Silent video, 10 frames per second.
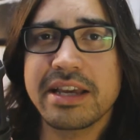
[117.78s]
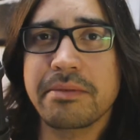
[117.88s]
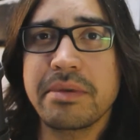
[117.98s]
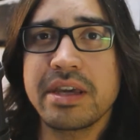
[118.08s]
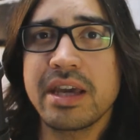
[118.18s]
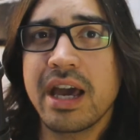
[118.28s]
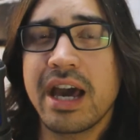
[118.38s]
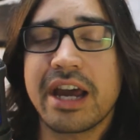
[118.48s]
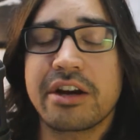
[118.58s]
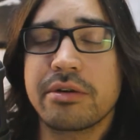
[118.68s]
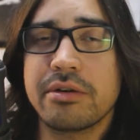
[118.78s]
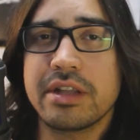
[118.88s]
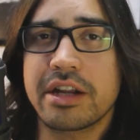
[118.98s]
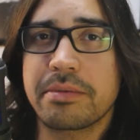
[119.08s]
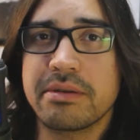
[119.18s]
it's like me, I don't know a
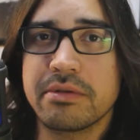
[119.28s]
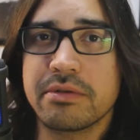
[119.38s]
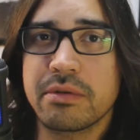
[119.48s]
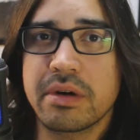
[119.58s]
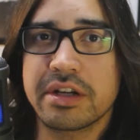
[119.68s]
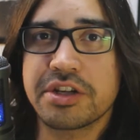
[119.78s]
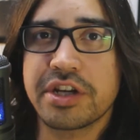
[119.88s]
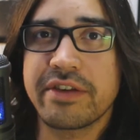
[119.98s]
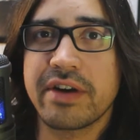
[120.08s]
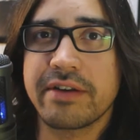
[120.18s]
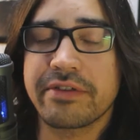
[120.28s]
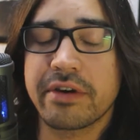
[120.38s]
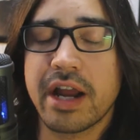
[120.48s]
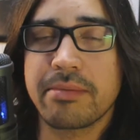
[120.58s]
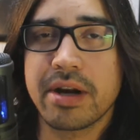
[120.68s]
whole lot of people who would want to shave
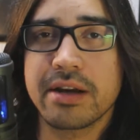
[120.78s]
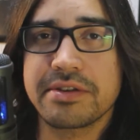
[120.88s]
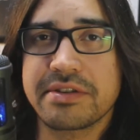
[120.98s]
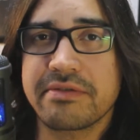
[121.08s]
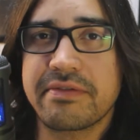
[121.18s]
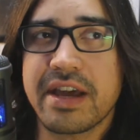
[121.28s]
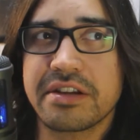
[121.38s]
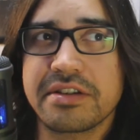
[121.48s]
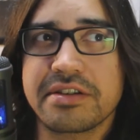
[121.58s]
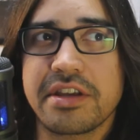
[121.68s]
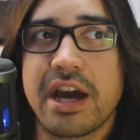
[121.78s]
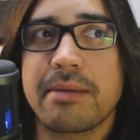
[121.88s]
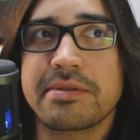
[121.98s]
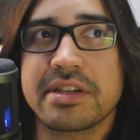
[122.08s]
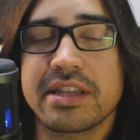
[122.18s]
off their eyebrows. In fact, just the
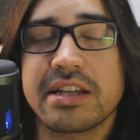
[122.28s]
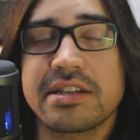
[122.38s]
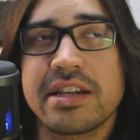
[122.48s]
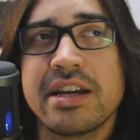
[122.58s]
opposite.